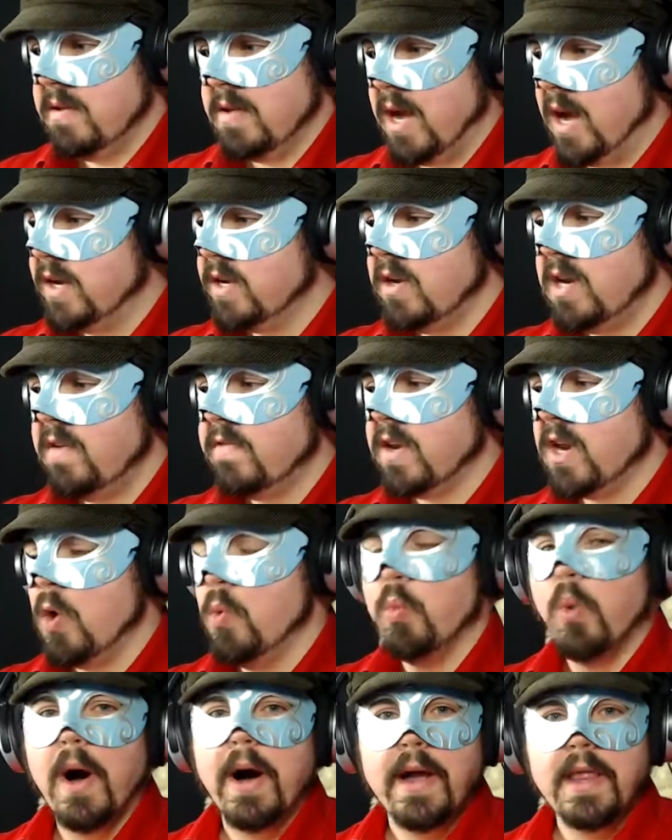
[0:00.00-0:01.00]
I don't even know
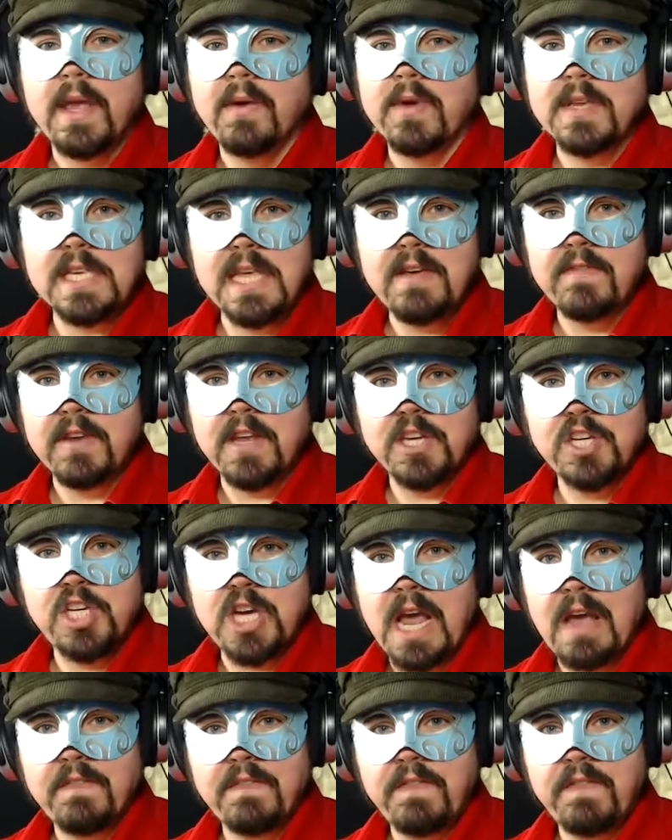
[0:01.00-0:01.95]
why there is even a chat